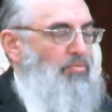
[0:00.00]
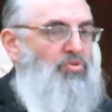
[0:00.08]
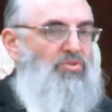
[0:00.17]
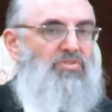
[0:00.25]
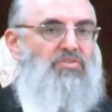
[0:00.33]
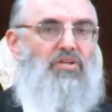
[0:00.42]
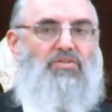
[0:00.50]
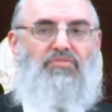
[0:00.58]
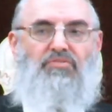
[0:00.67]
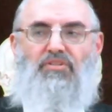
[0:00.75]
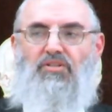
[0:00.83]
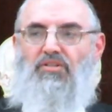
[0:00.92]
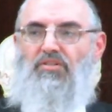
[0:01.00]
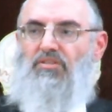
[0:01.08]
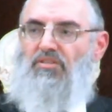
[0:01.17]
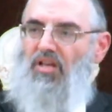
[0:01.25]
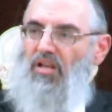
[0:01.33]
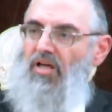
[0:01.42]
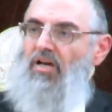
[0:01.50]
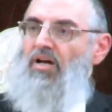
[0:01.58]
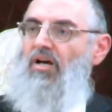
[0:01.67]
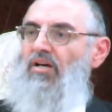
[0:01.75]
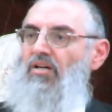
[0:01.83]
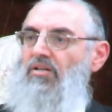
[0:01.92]
up yourself. Titen
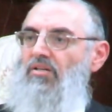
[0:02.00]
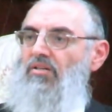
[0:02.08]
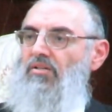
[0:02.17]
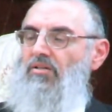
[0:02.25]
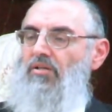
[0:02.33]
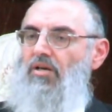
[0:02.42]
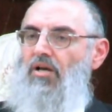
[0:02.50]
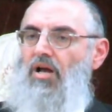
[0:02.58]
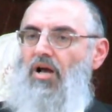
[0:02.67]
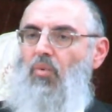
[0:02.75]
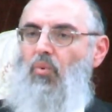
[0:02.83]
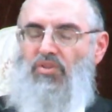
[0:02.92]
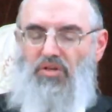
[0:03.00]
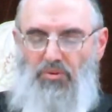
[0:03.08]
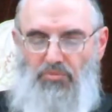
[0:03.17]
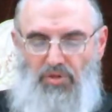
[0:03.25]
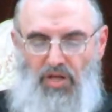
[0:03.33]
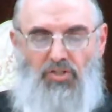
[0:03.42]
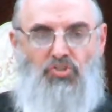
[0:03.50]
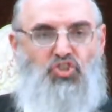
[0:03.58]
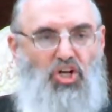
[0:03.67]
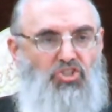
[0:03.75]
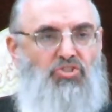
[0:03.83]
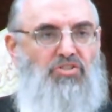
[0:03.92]
lecha. What I'm bringing,
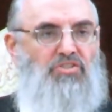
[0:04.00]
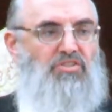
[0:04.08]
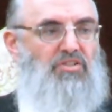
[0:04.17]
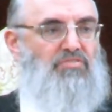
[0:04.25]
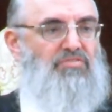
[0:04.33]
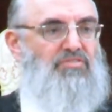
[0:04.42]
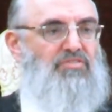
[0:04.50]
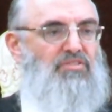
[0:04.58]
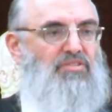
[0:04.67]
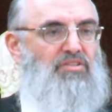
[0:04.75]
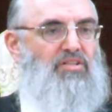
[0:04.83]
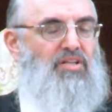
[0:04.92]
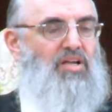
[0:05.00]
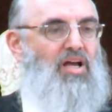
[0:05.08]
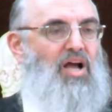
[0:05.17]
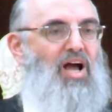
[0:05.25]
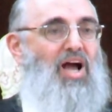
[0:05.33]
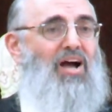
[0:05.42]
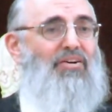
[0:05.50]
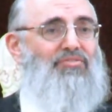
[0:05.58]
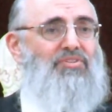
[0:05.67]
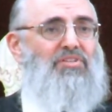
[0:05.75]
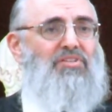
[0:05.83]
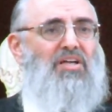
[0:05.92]
judge yourself.
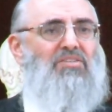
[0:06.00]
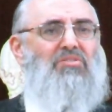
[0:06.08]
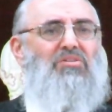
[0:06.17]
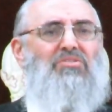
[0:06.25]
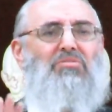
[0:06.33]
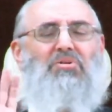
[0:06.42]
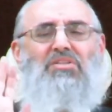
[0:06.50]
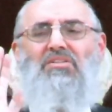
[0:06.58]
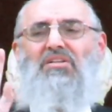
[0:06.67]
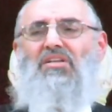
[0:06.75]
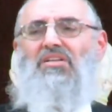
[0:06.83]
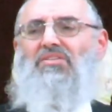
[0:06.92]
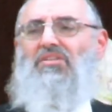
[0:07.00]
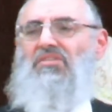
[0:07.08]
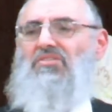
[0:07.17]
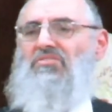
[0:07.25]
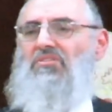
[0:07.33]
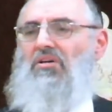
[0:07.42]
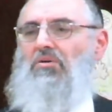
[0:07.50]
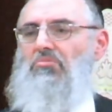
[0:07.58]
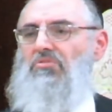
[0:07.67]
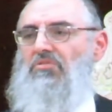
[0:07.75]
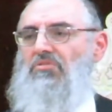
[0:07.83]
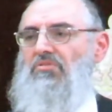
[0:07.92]
After that, automatically the rest
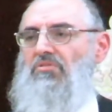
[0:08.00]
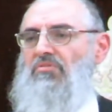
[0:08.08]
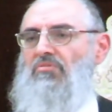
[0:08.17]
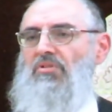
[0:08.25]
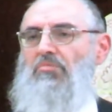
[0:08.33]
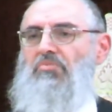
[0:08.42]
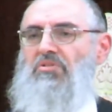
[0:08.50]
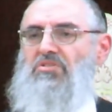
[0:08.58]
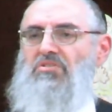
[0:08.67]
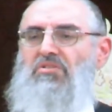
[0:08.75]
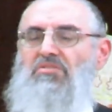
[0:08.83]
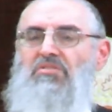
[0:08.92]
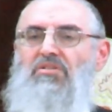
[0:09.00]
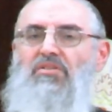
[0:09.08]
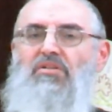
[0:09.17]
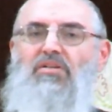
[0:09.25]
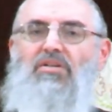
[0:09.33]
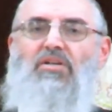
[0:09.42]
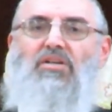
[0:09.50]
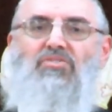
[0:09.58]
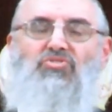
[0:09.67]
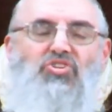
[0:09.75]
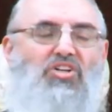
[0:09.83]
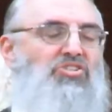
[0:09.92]
comes. When a person
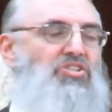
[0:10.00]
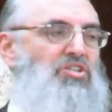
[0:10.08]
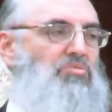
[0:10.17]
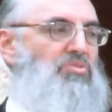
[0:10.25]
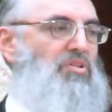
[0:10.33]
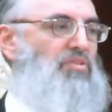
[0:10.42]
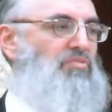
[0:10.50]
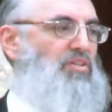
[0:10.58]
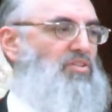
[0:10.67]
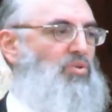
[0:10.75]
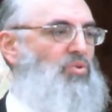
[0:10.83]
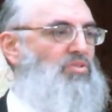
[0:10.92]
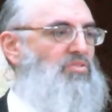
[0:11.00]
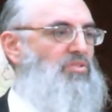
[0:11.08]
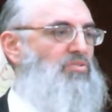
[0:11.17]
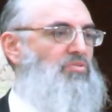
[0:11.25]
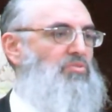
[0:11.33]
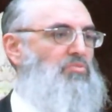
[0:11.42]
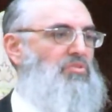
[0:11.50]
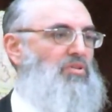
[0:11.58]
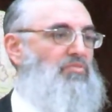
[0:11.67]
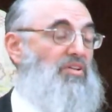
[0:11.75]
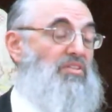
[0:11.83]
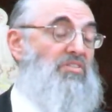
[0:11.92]
is judging himself and looks into
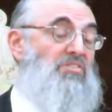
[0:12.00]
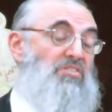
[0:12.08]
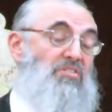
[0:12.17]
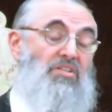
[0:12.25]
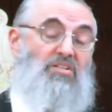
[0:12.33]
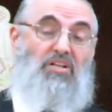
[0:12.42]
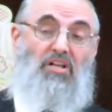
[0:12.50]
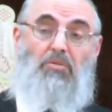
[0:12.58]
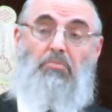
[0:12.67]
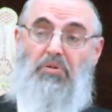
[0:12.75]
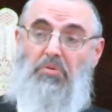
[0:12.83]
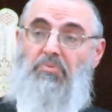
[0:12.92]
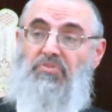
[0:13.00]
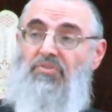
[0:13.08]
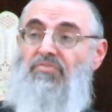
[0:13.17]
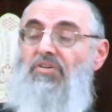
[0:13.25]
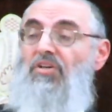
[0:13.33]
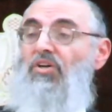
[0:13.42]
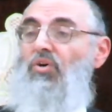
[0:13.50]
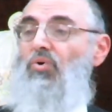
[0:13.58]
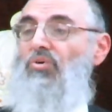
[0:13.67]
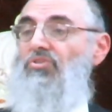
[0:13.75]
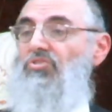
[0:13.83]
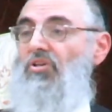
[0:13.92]
himself, and this is the really purpose of a
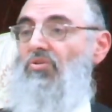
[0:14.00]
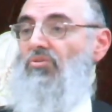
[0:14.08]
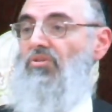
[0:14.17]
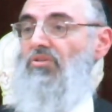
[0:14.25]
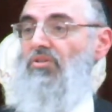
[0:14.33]
Chodesh Elul,